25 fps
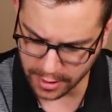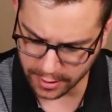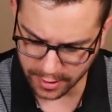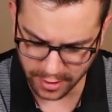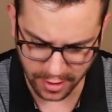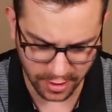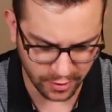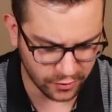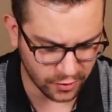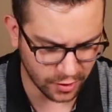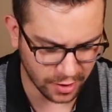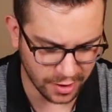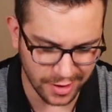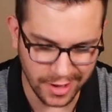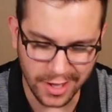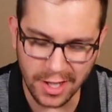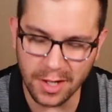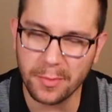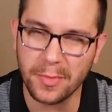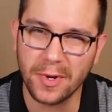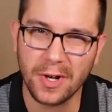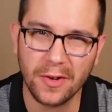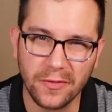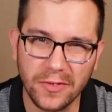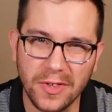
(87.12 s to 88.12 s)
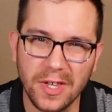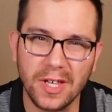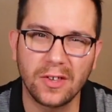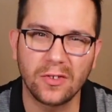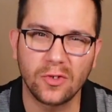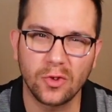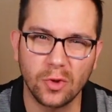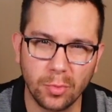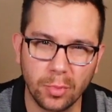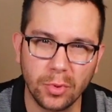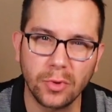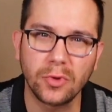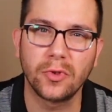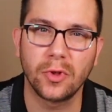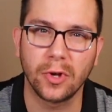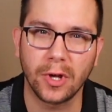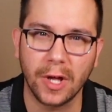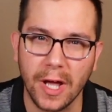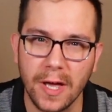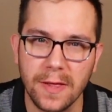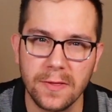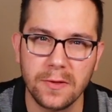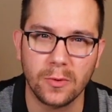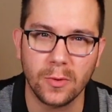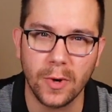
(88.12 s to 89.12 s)
there's a little bit of things to put
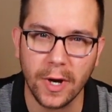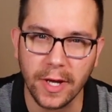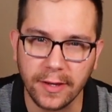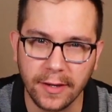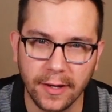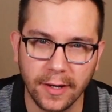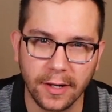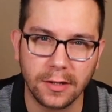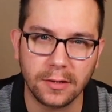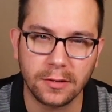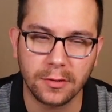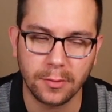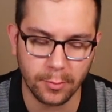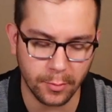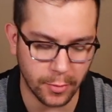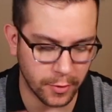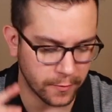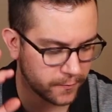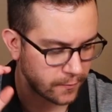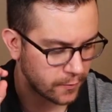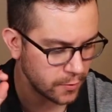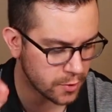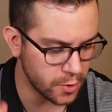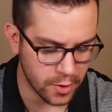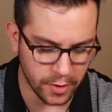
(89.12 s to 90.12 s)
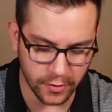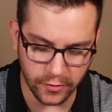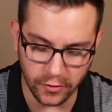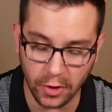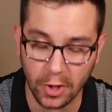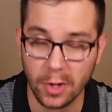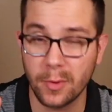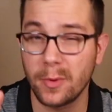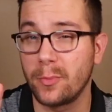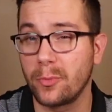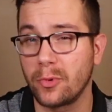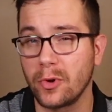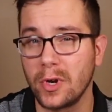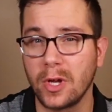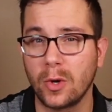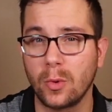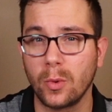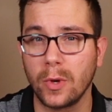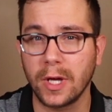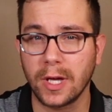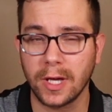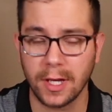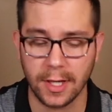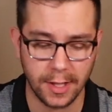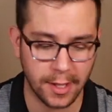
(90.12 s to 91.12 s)
together right there. But for you it's going to be pretty
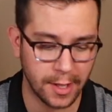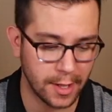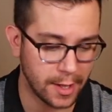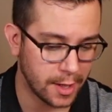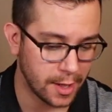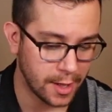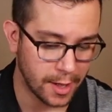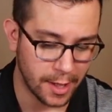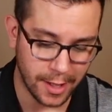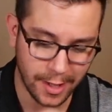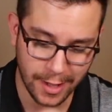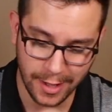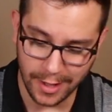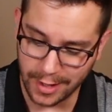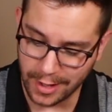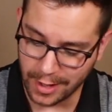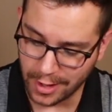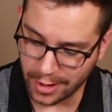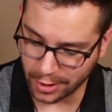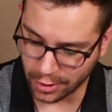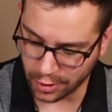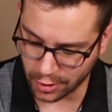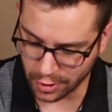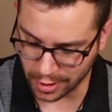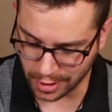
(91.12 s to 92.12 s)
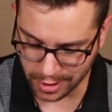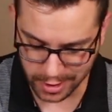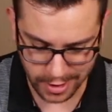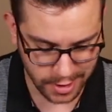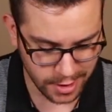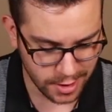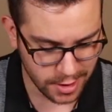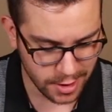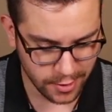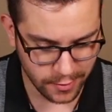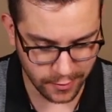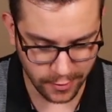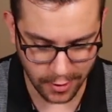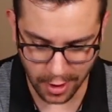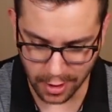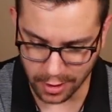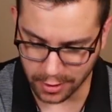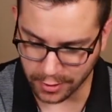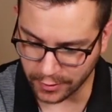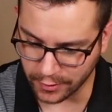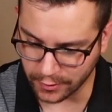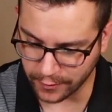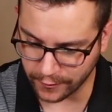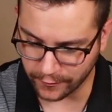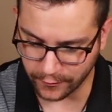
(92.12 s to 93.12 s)
quick. Currently
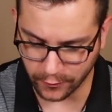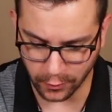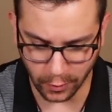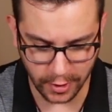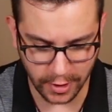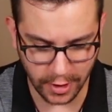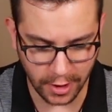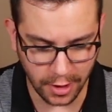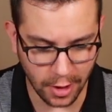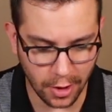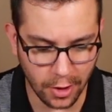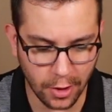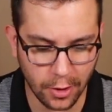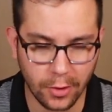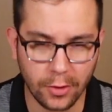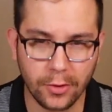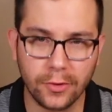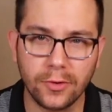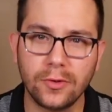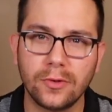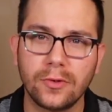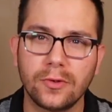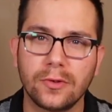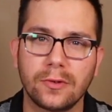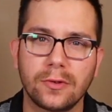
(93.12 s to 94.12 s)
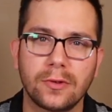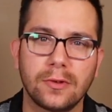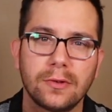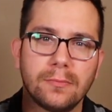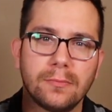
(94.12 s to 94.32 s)
fully closed.